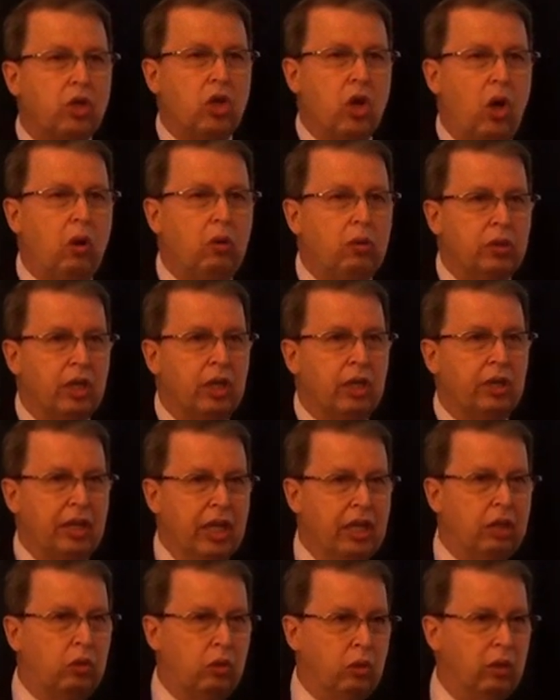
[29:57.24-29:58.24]
goals
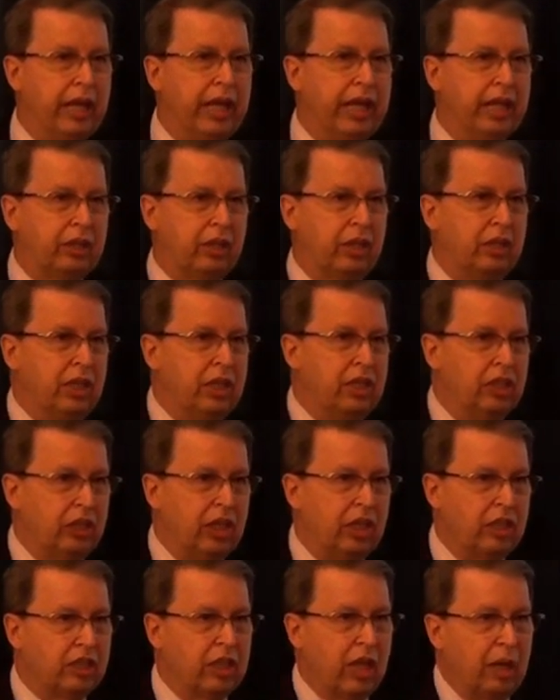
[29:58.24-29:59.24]
than to let these
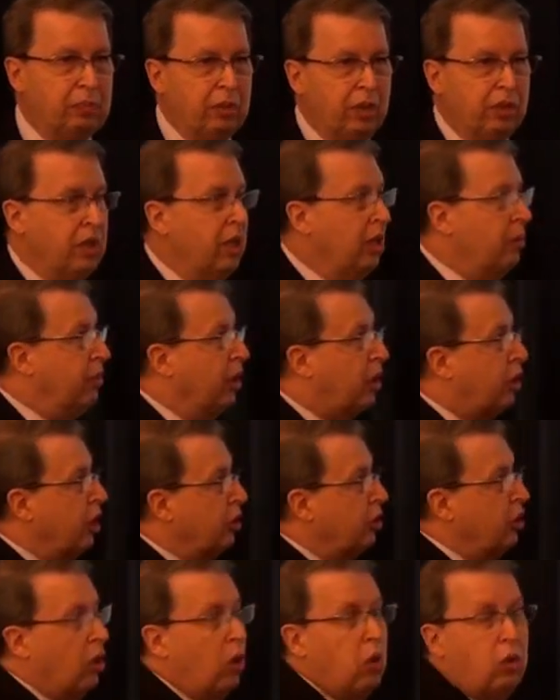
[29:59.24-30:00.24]
things happen
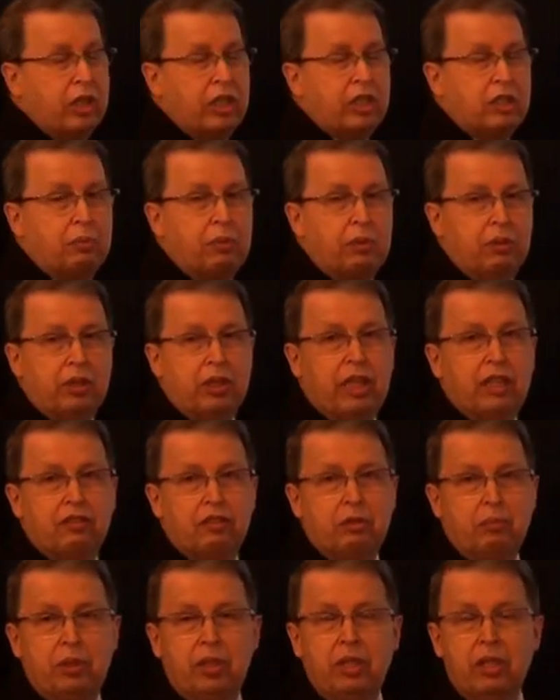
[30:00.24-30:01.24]
because the Holy Spirit
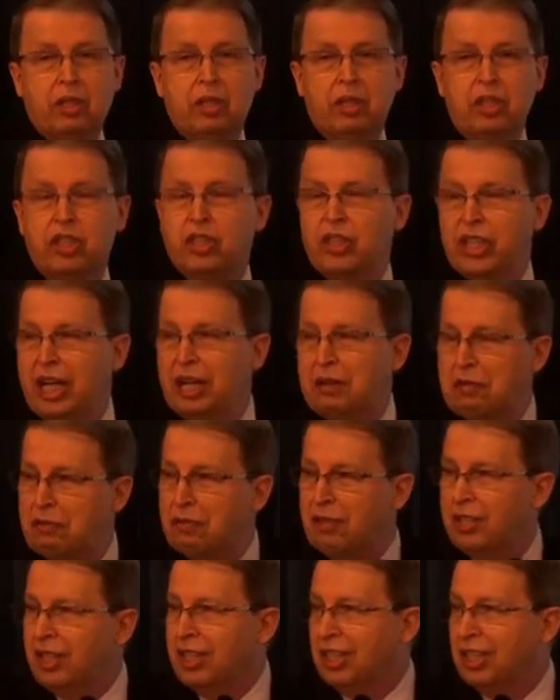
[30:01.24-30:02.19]
gives me self